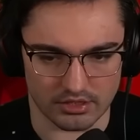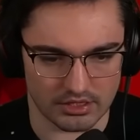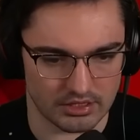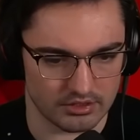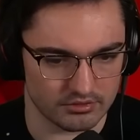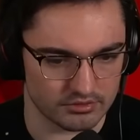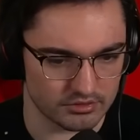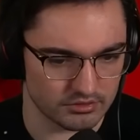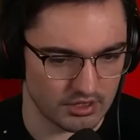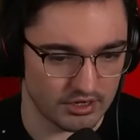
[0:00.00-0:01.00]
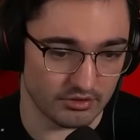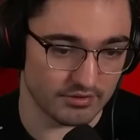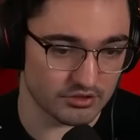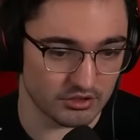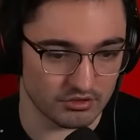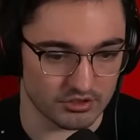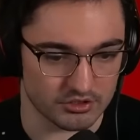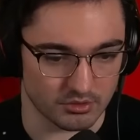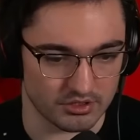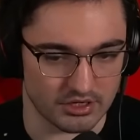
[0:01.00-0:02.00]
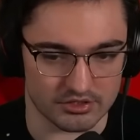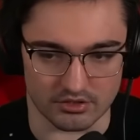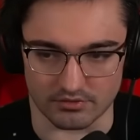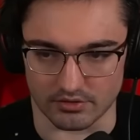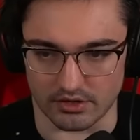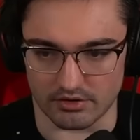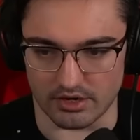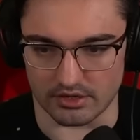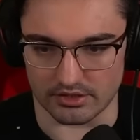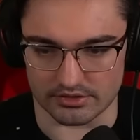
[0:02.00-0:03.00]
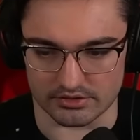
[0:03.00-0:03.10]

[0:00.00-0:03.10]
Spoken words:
and I don't have security, so our day's over. All right, that